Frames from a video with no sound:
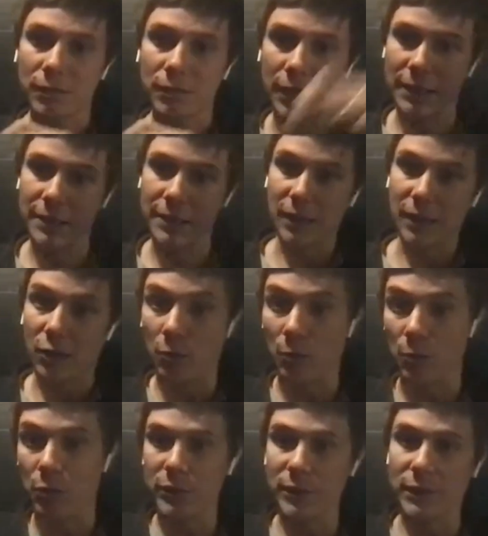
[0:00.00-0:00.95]
and they are
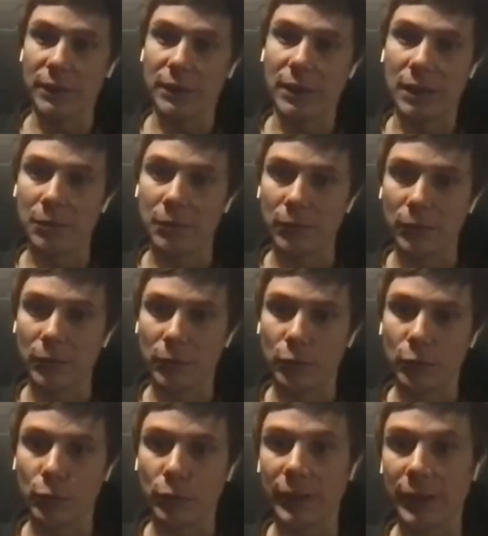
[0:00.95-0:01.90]
composing them
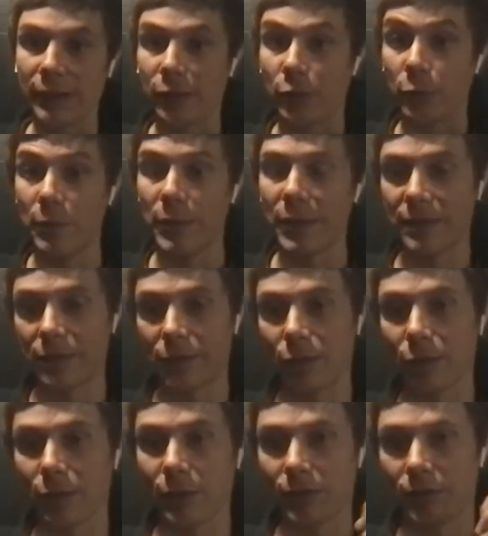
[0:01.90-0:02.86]
to get the best
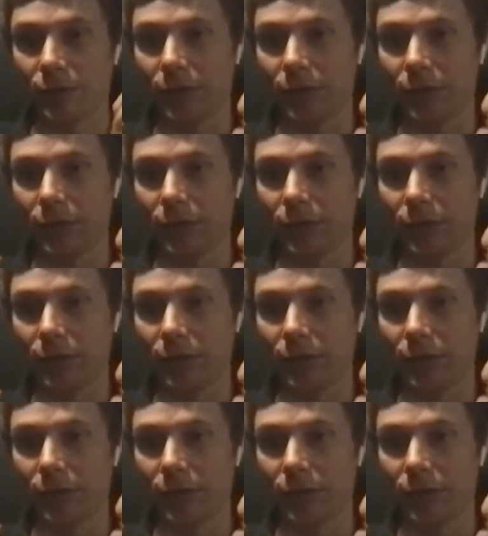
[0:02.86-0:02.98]
for